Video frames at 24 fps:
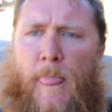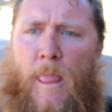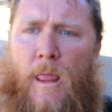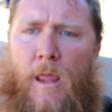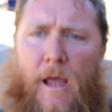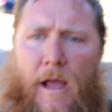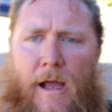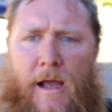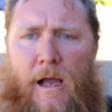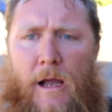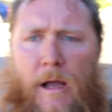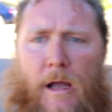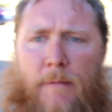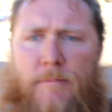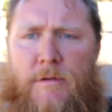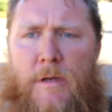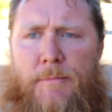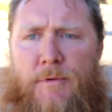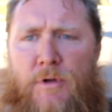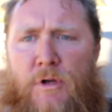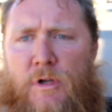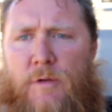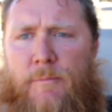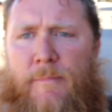A
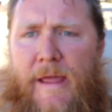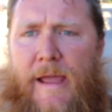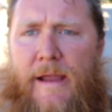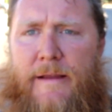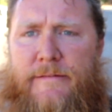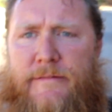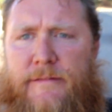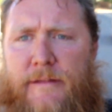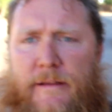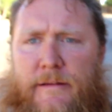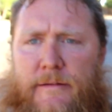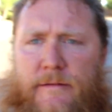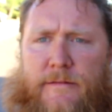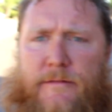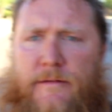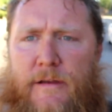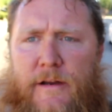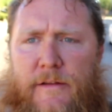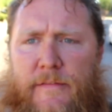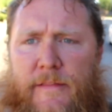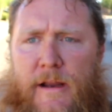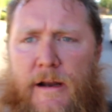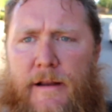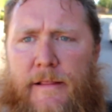couple holdbacks, things
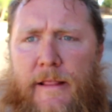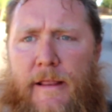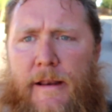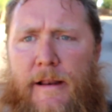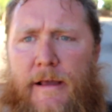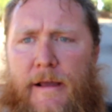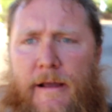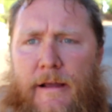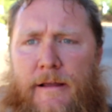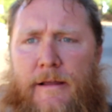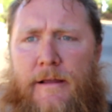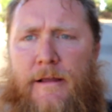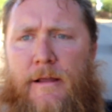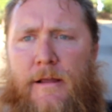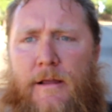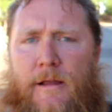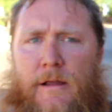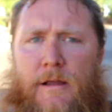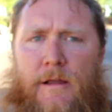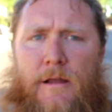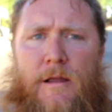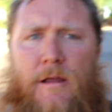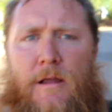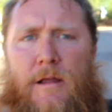here and there that
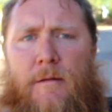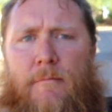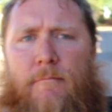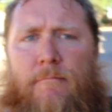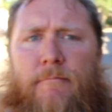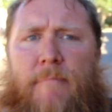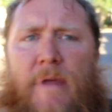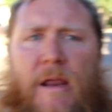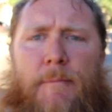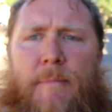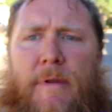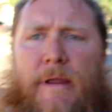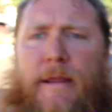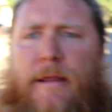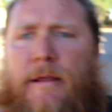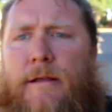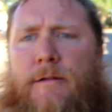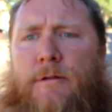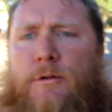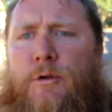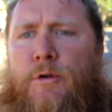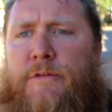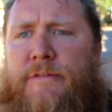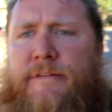made me
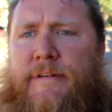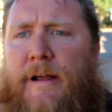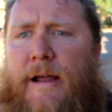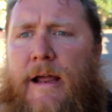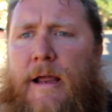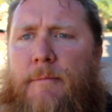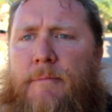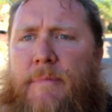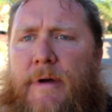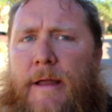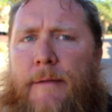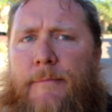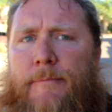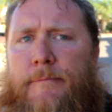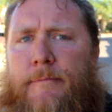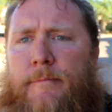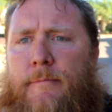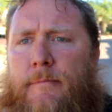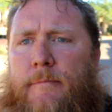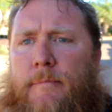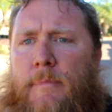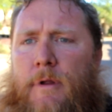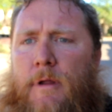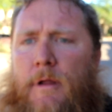lose time, but
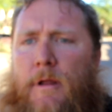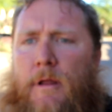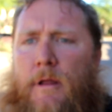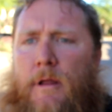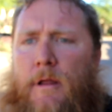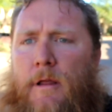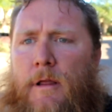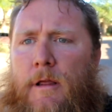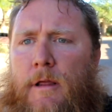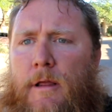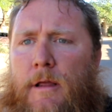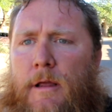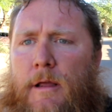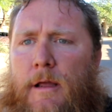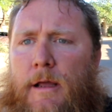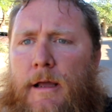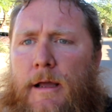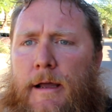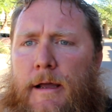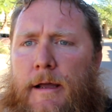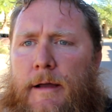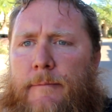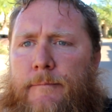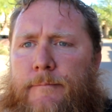
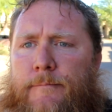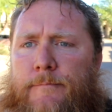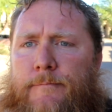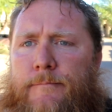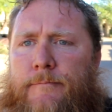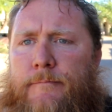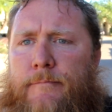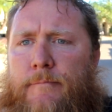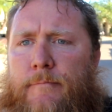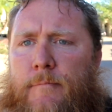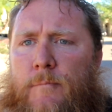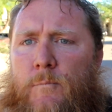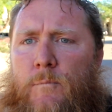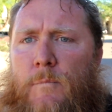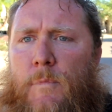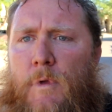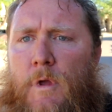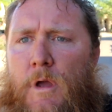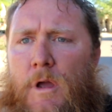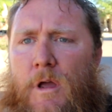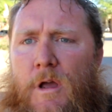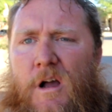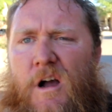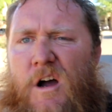all
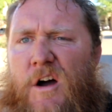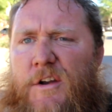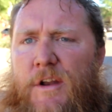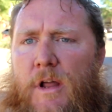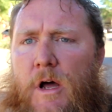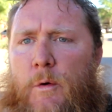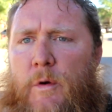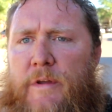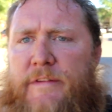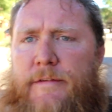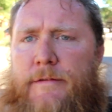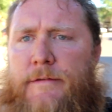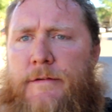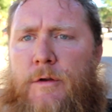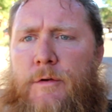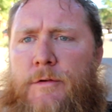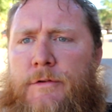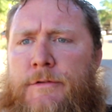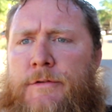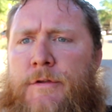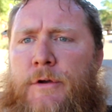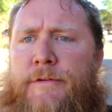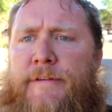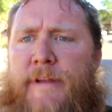in all, wasn't too
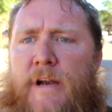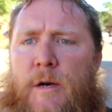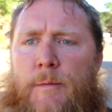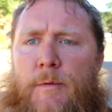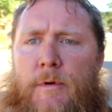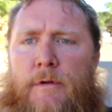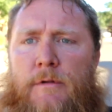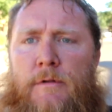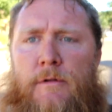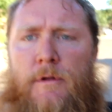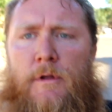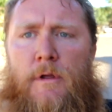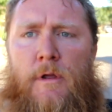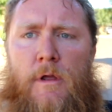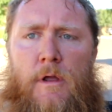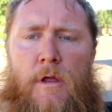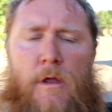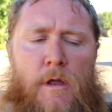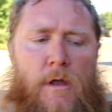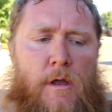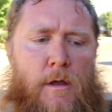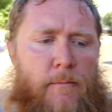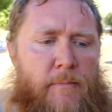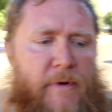terrible.
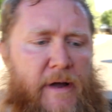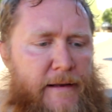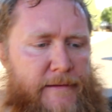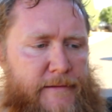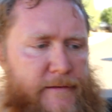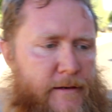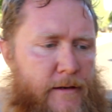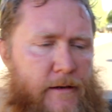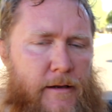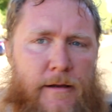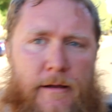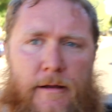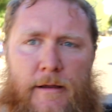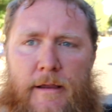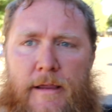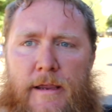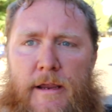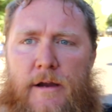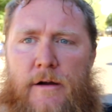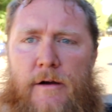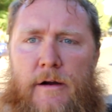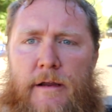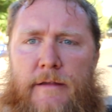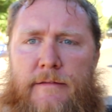But
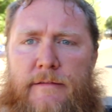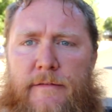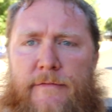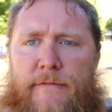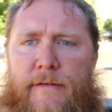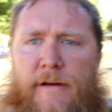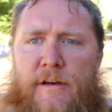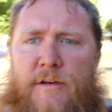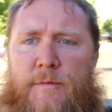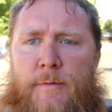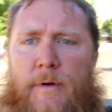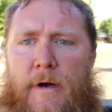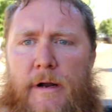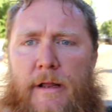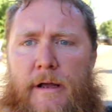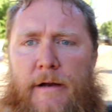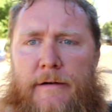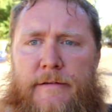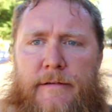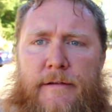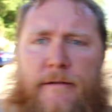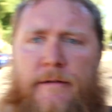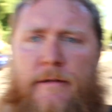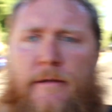here is the finished
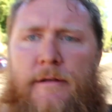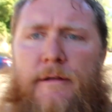product.